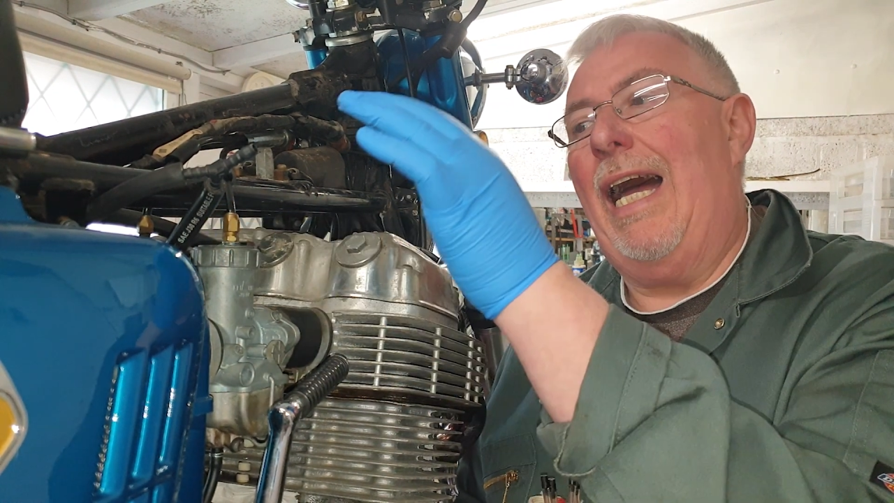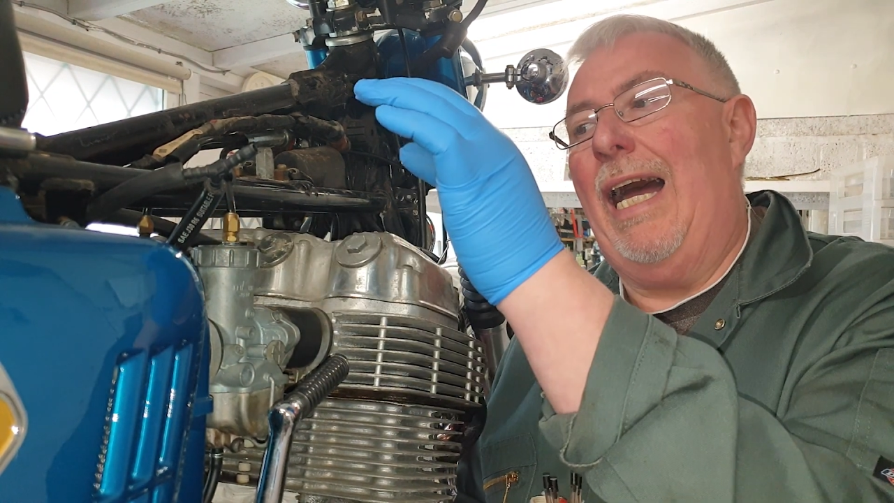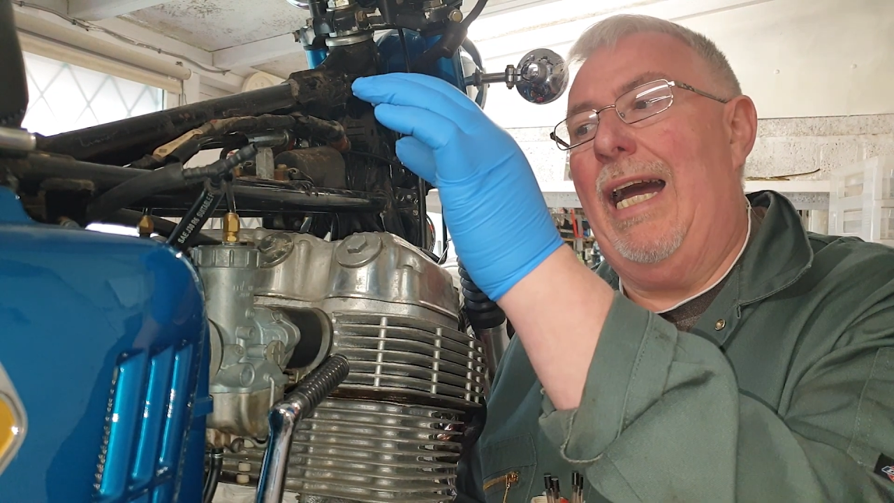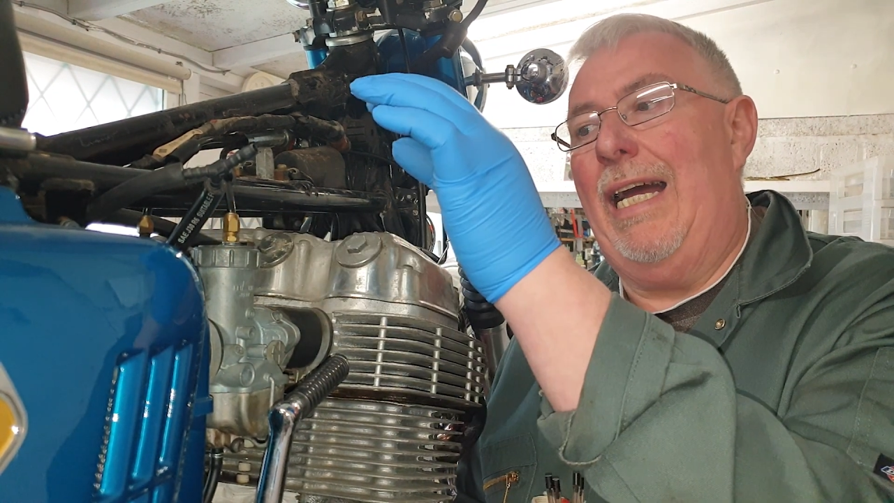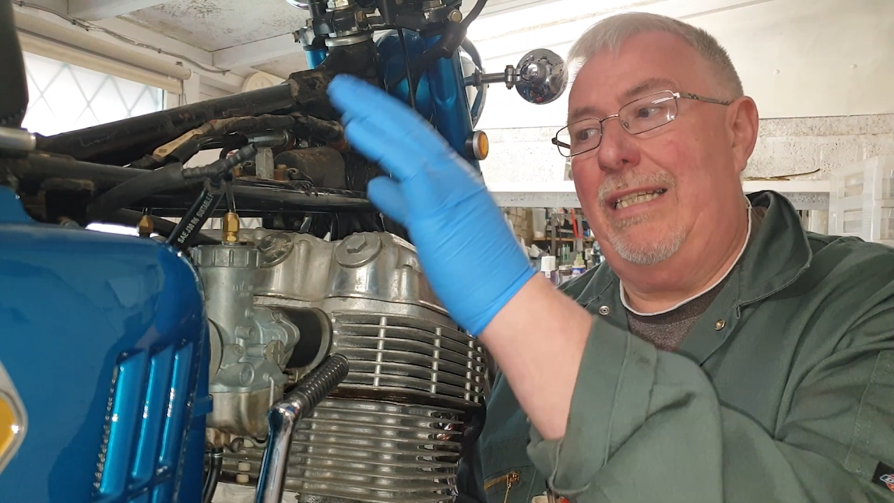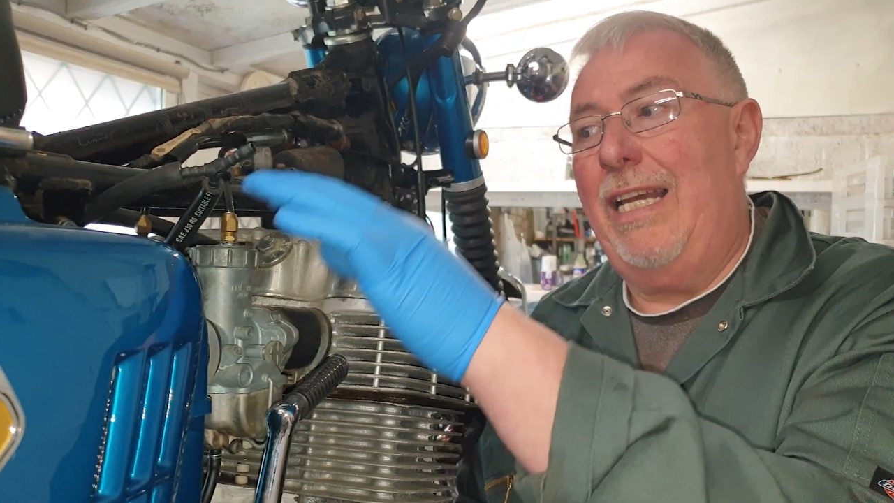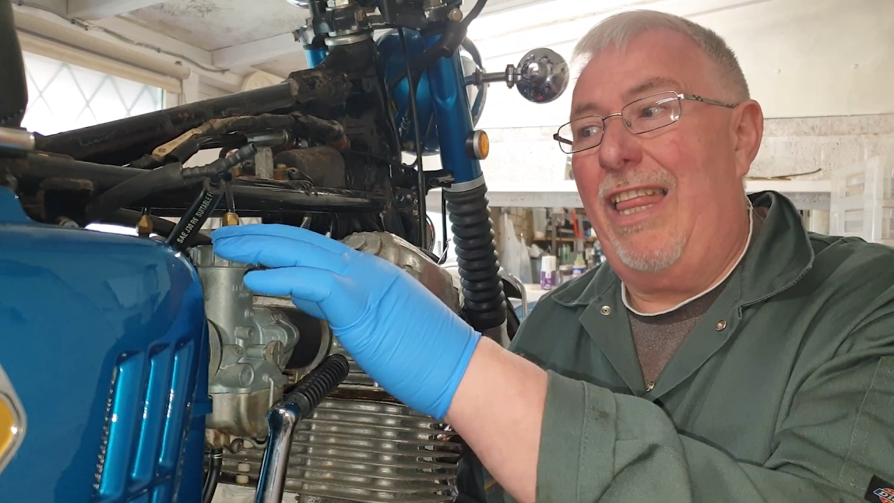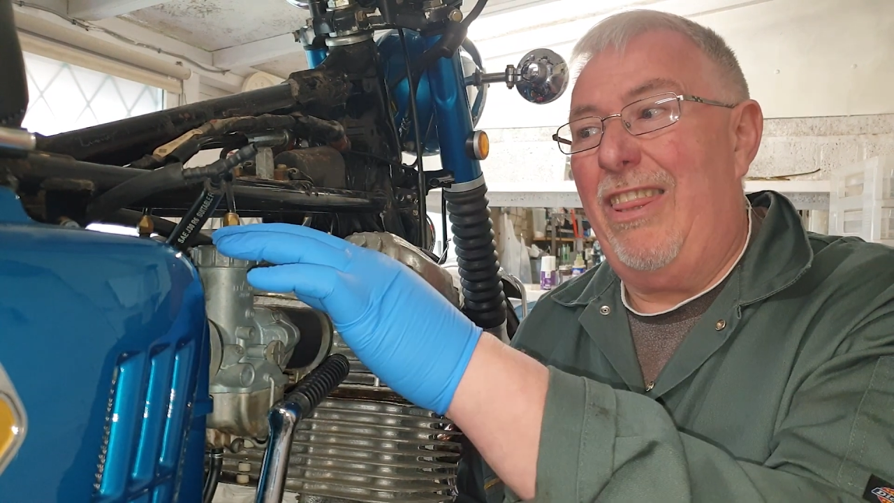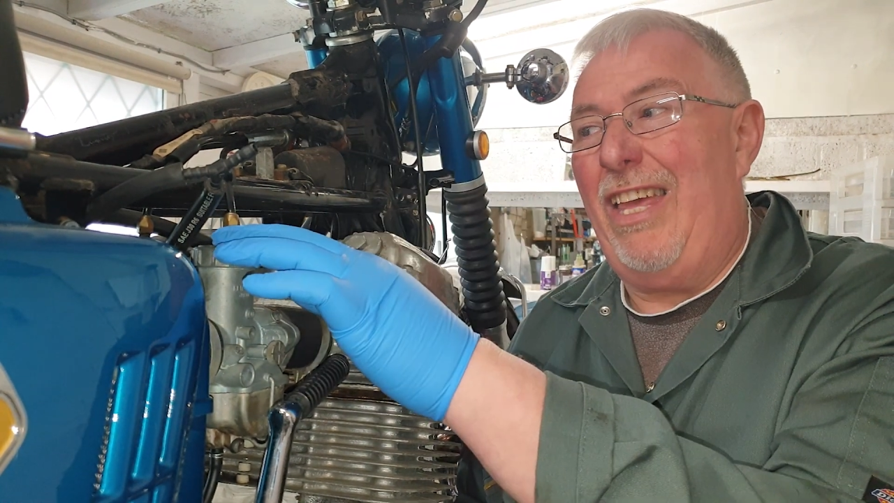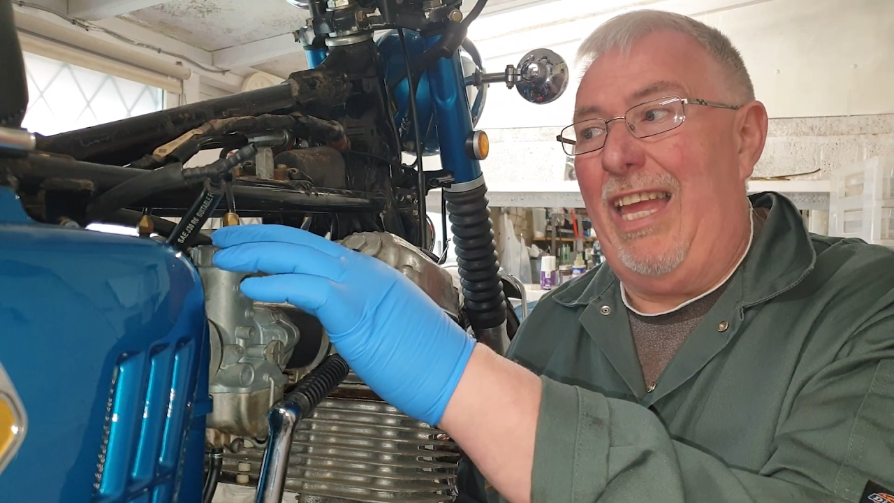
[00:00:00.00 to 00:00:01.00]
and
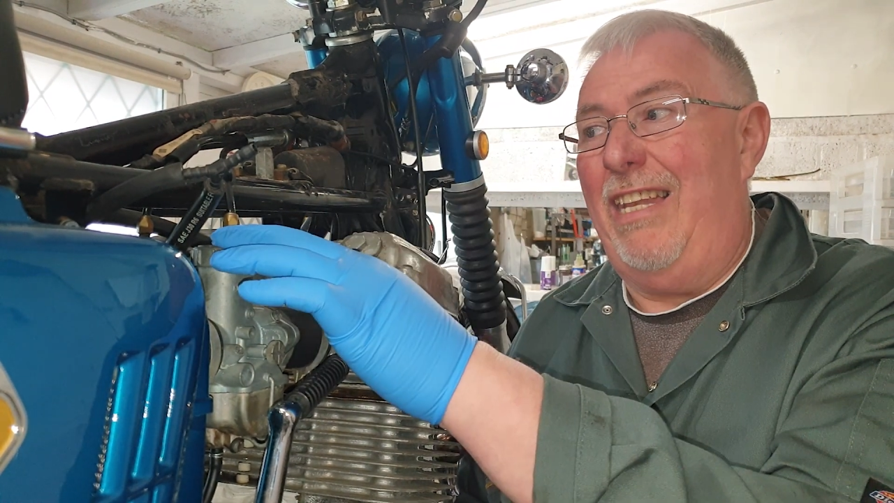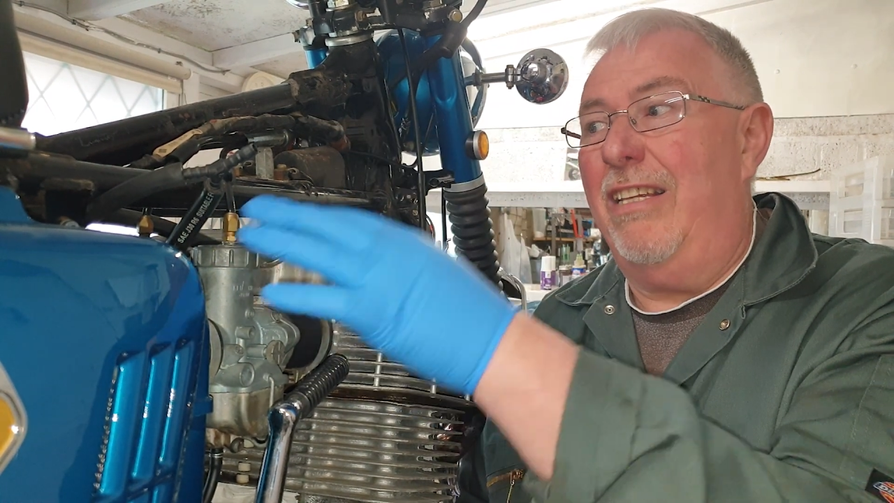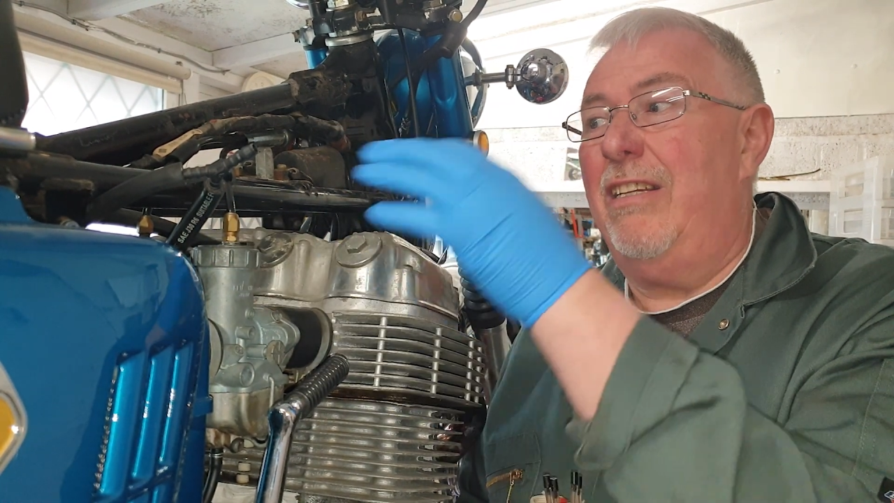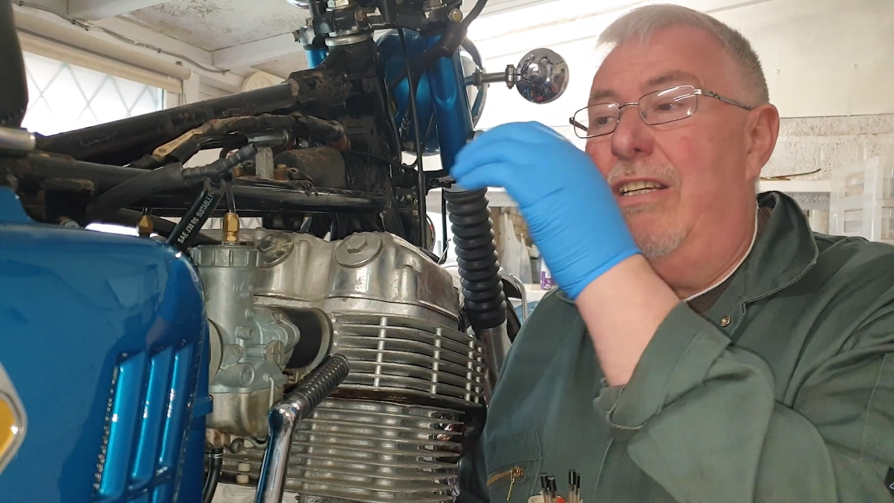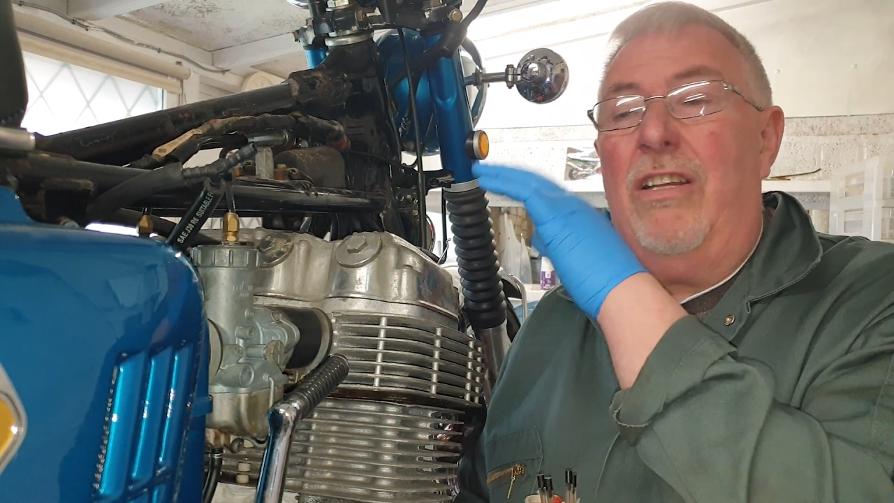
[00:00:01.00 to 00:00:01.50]
then